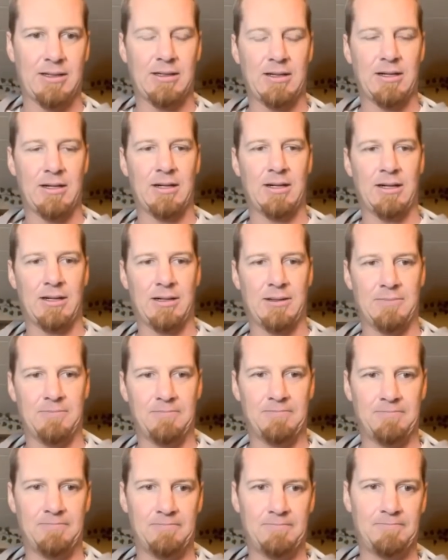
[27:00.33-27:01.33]

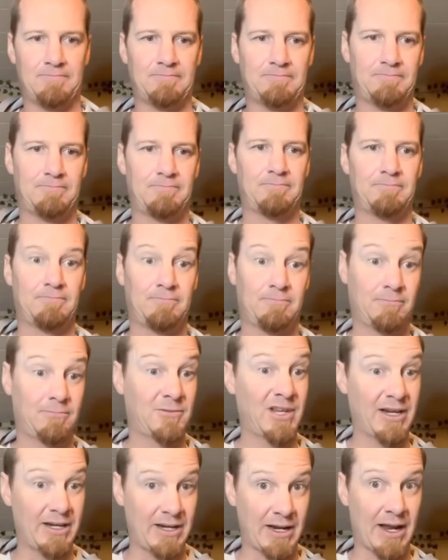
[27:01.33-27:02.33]

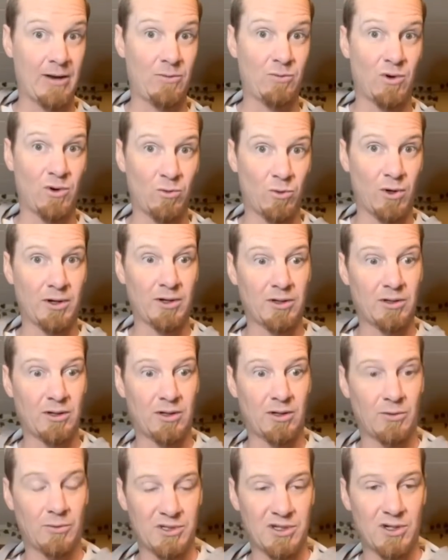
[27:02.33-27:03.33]
That 911
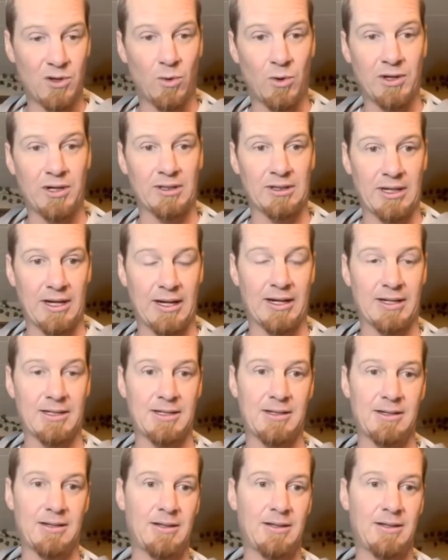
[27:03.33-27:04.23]
call was going to last